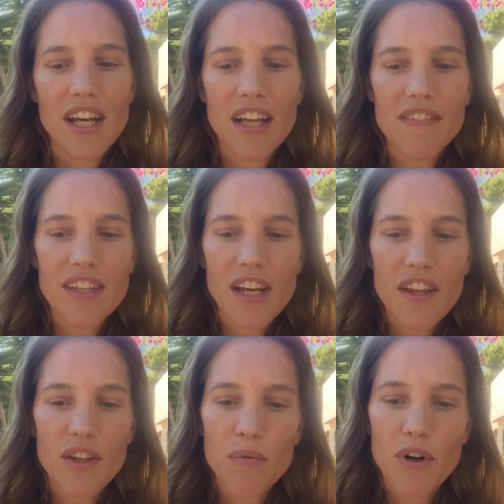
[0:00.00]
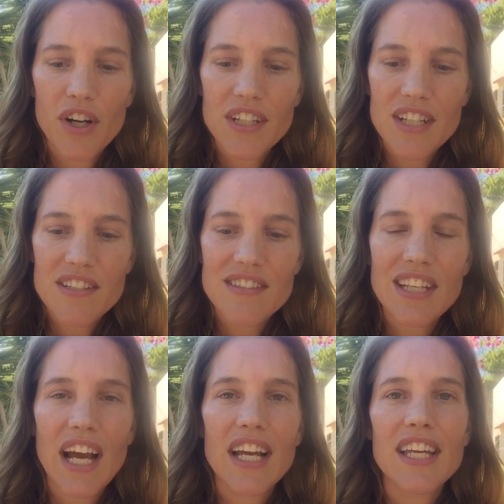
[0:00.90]
and the other one is
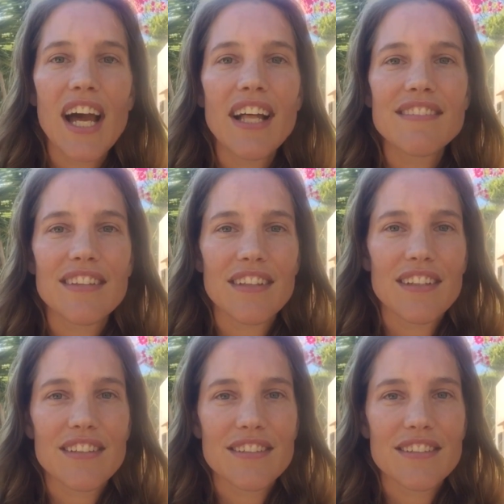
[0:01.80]
Trayati,